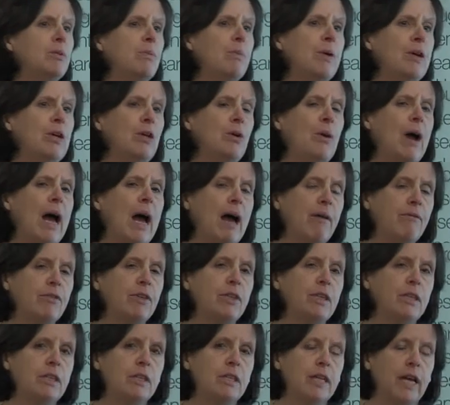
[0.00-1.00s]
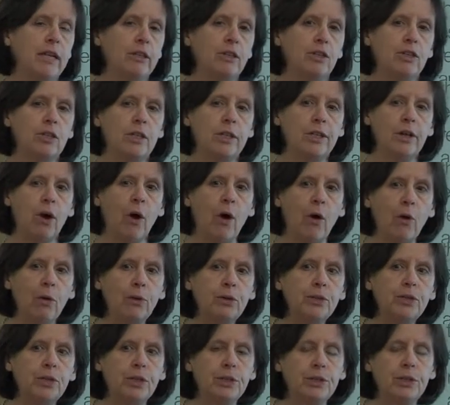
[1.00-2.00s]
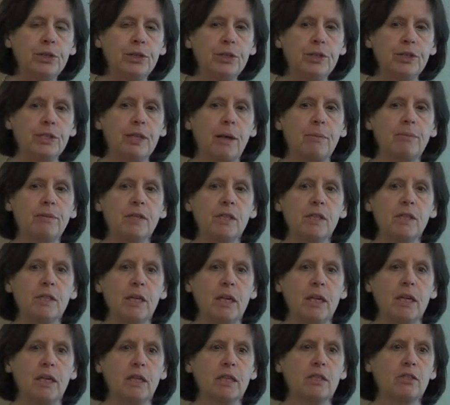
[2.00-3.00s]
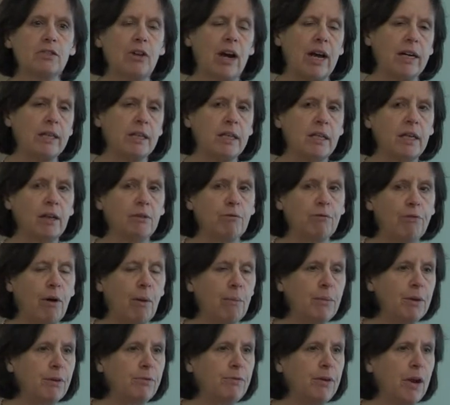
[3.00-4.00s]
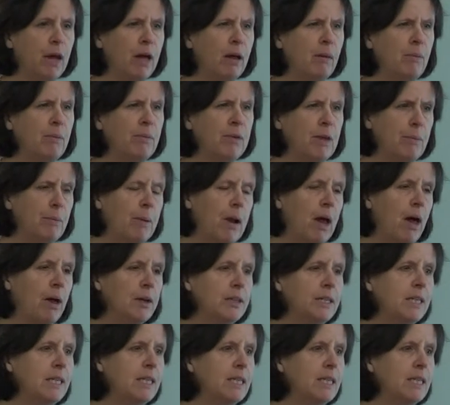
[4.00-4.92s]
but you haven't intentionally altered the substance in extracting it from the plant.